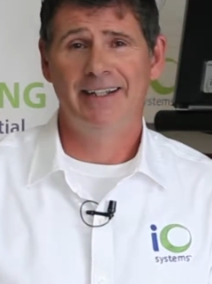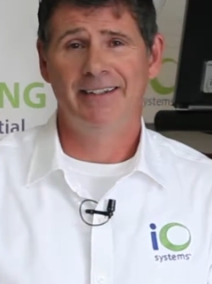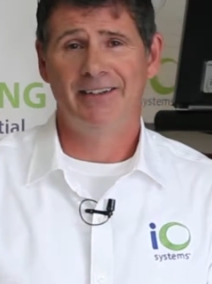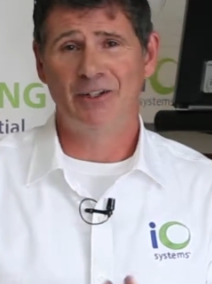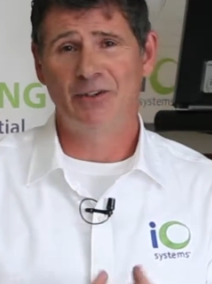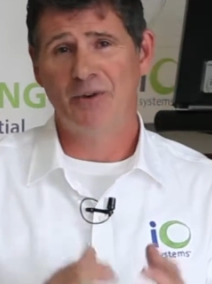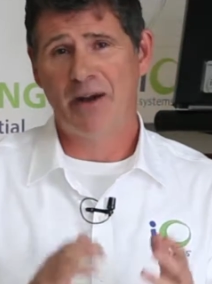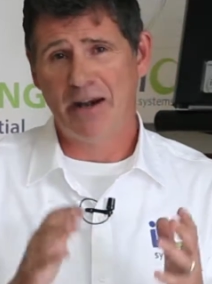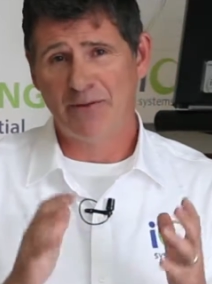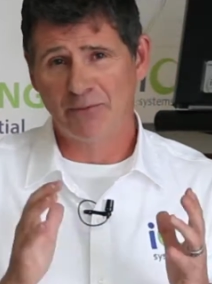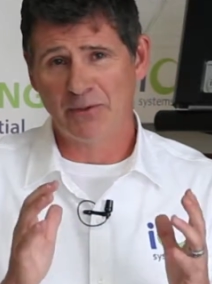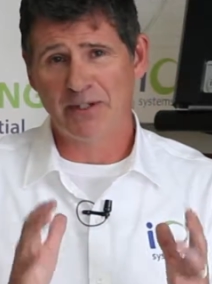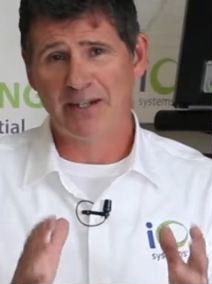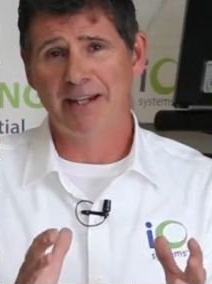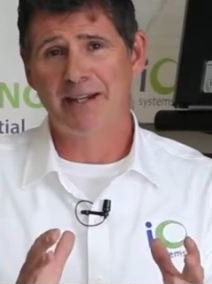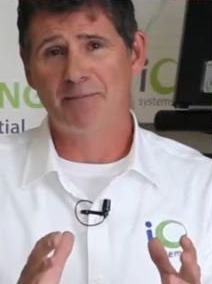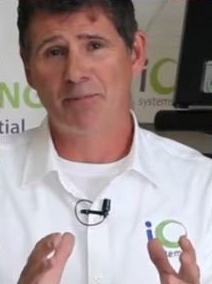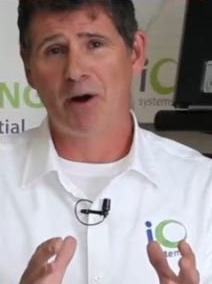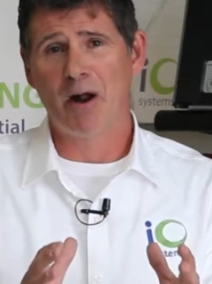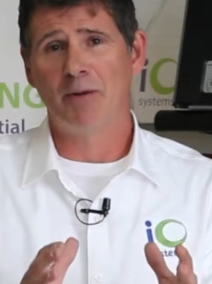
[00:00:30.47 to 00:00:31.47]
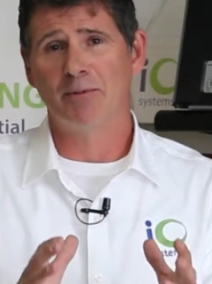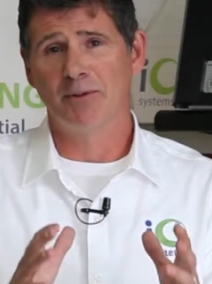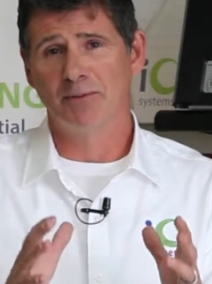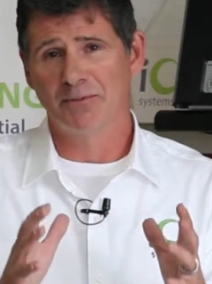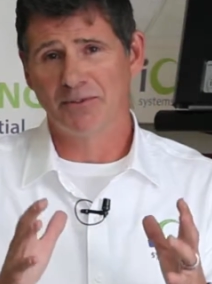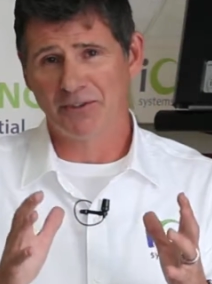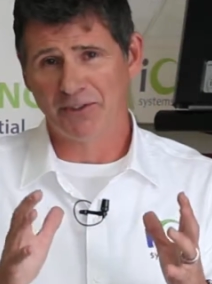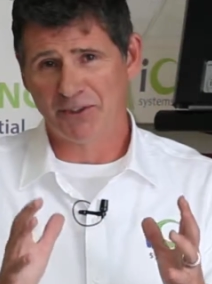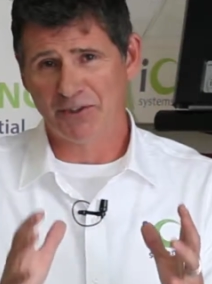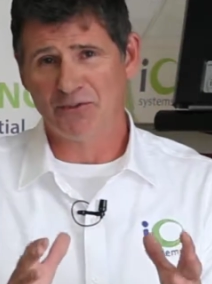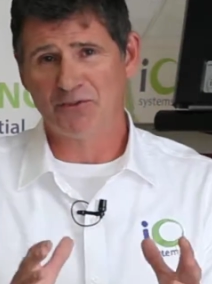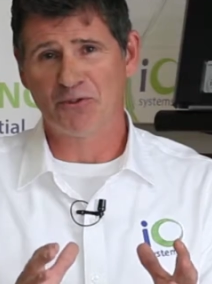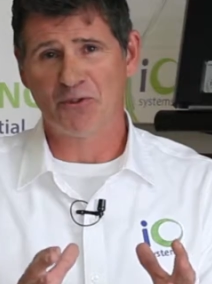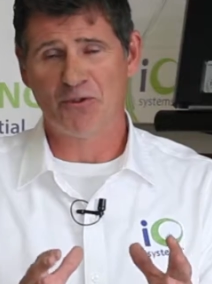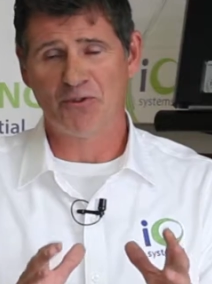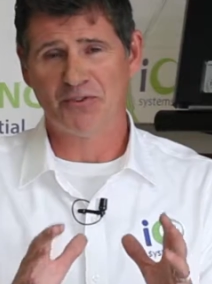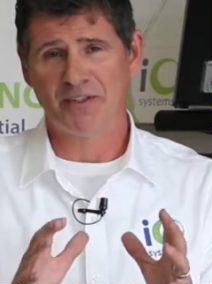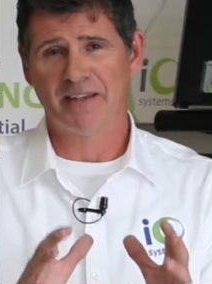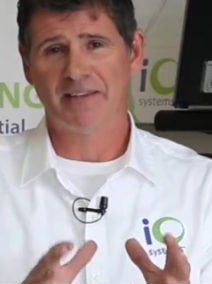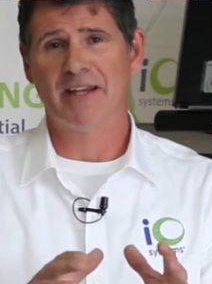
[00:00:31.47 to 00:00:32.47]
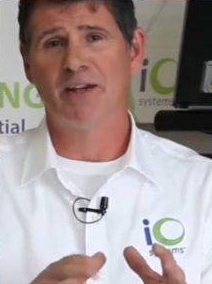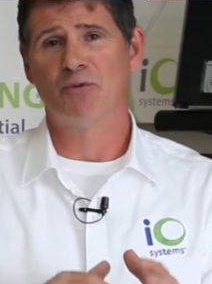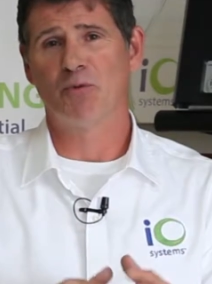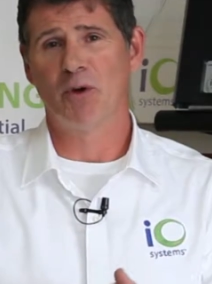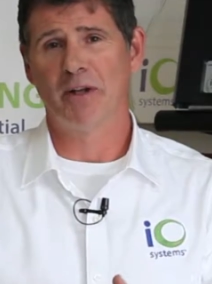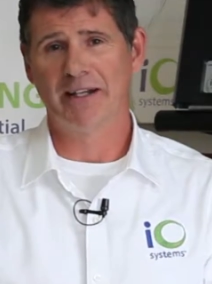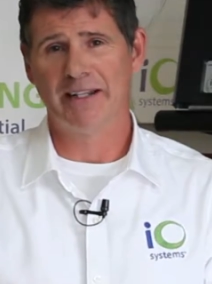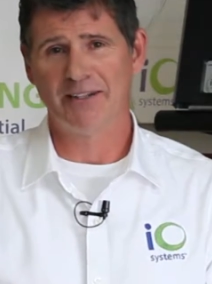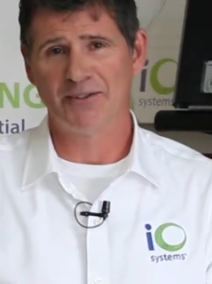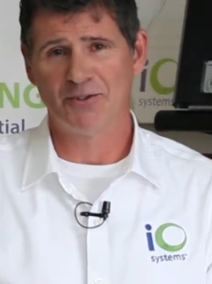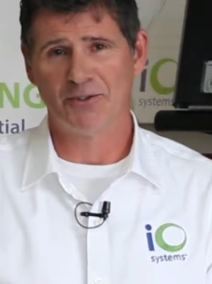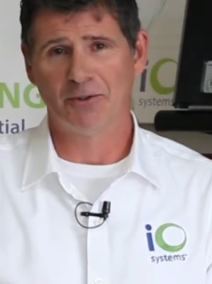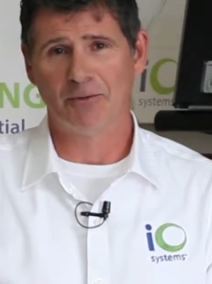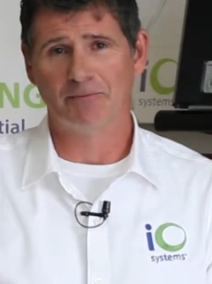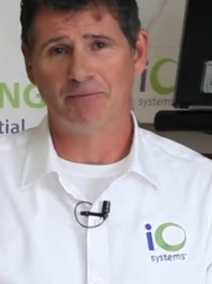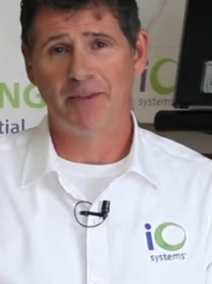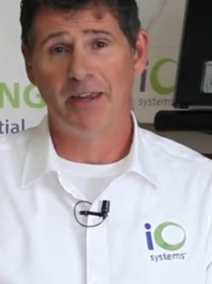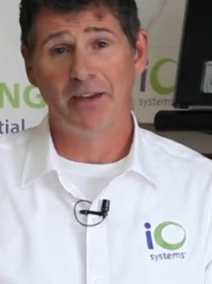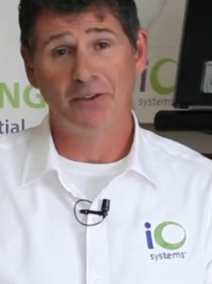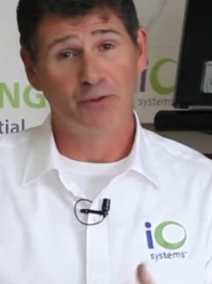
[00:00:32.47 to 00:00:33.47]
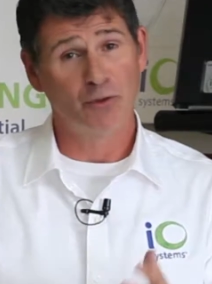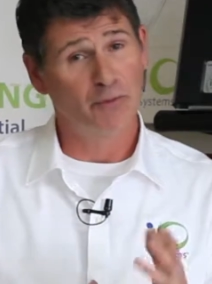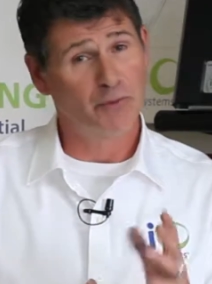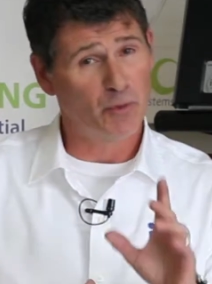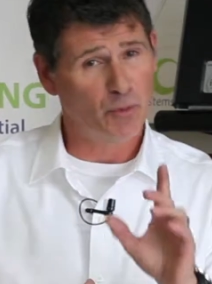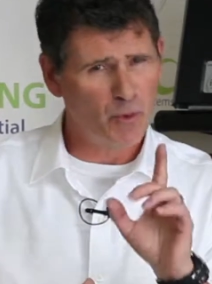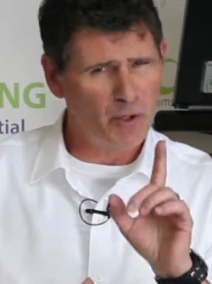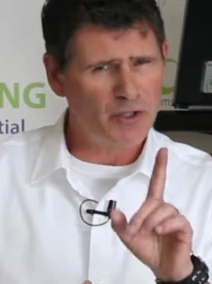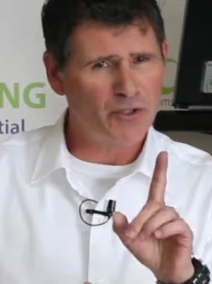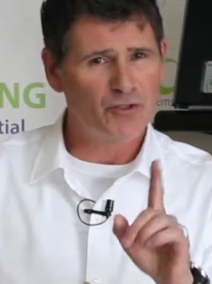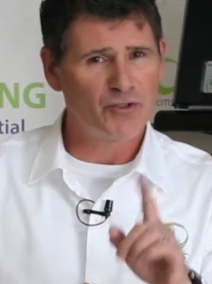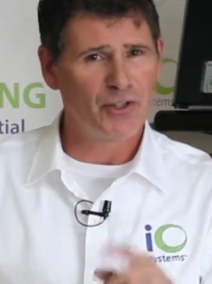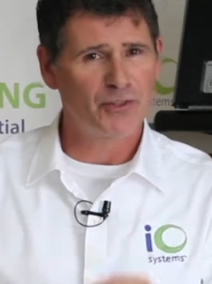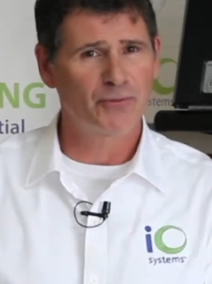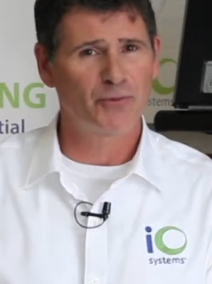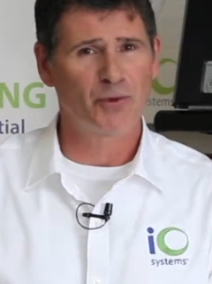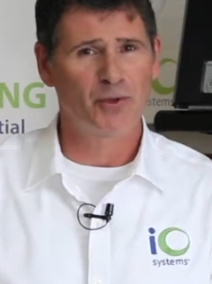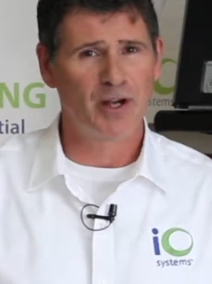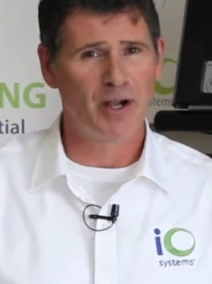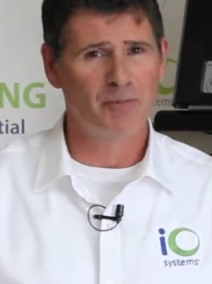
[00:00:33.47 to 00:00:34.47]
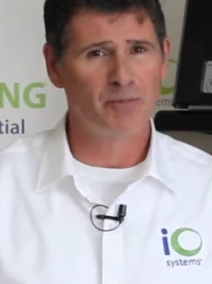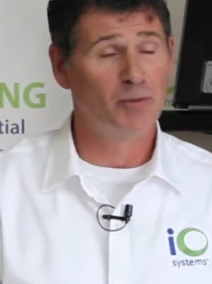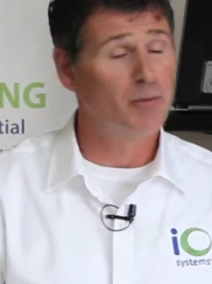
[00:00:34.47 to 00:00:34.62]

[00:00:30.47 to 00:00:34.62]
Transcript: their everyday problems and concerns that they run into. So if you would, just for a couple